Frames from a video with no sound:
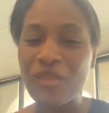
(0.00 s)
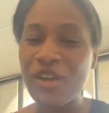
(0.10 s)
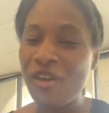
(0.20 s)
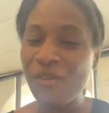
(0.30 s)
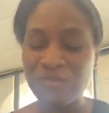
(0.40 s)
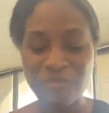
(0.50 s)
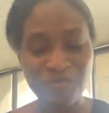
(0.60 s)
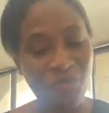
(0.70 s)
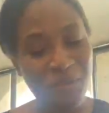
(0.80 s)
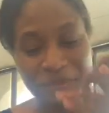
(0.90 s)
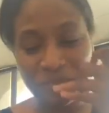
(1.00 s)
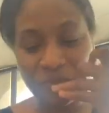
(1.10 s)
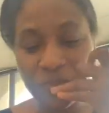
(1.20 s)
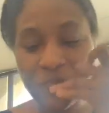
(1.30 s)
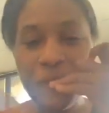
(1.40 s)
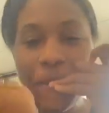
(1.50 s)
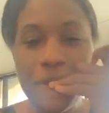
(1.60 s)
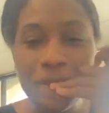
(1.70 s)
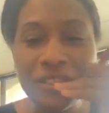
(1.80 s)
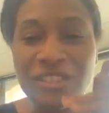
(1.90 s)
Um,
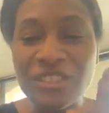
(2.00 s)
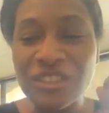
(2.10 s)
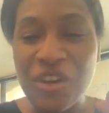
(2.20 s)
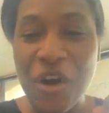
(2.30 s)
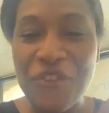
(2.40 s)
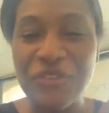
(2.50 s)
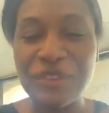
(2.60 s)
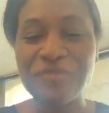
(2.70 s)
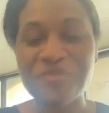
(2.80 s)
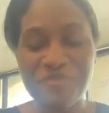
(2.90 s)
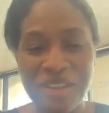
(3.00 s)
this is the coffee.